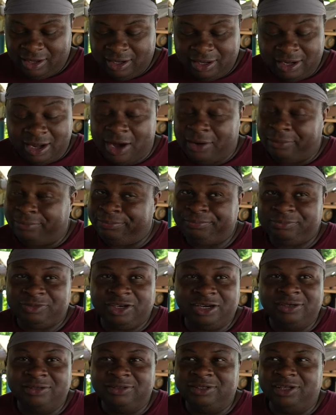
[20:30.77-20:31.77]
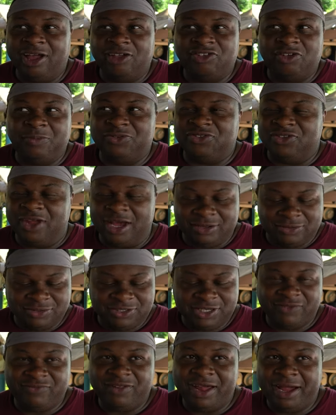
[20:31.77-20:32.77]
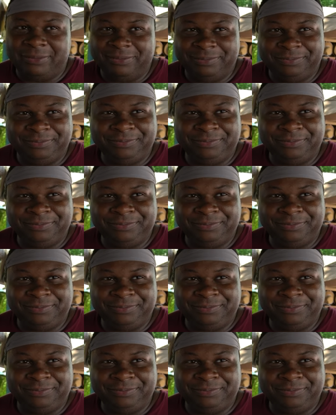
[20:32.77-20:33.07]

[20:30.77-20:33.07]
No. Ketchup is not going to save that.